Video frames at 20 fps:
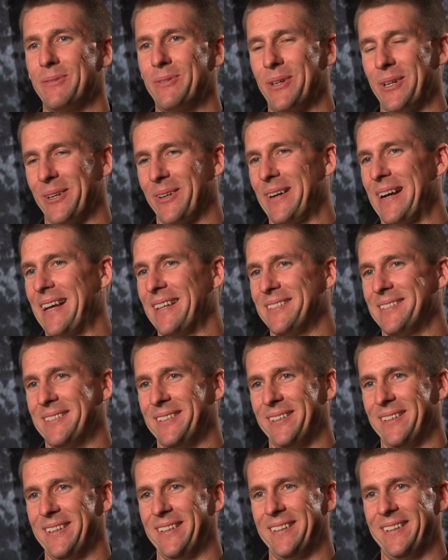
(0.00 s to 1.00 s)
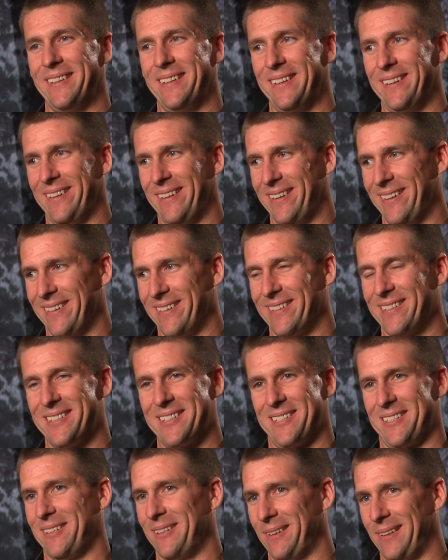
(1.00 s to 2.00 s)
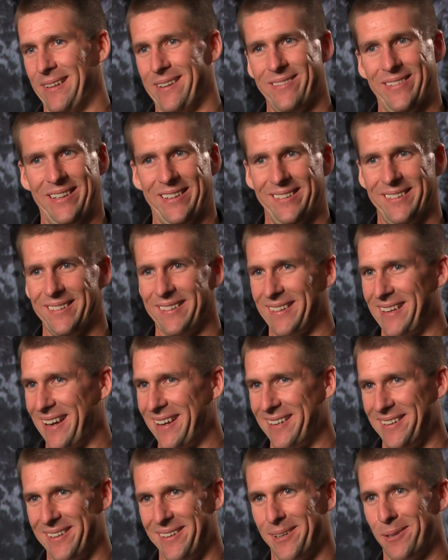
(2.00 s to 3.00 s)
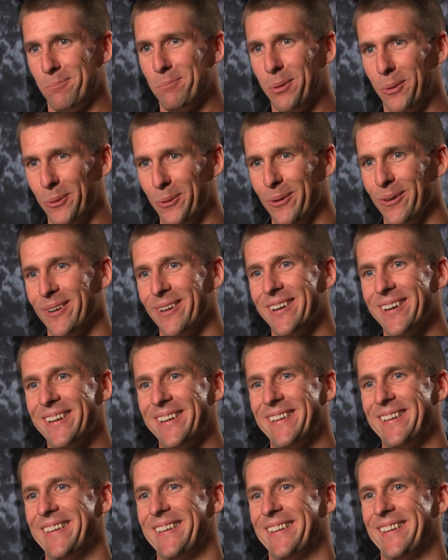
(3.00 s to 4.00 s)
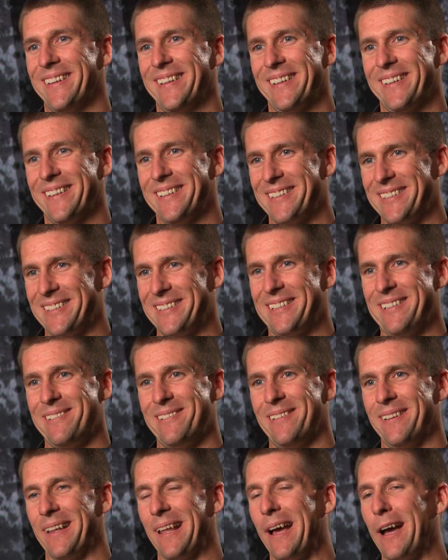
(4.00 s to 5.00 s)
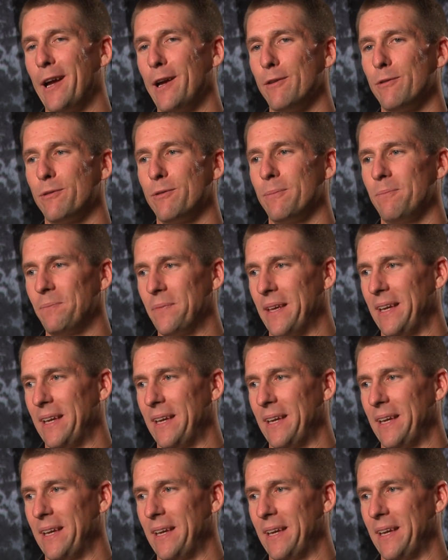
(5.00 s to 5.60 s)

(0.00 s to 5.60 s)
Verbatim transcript: If you're a grad student, you know, you're still living that dirt poor student life.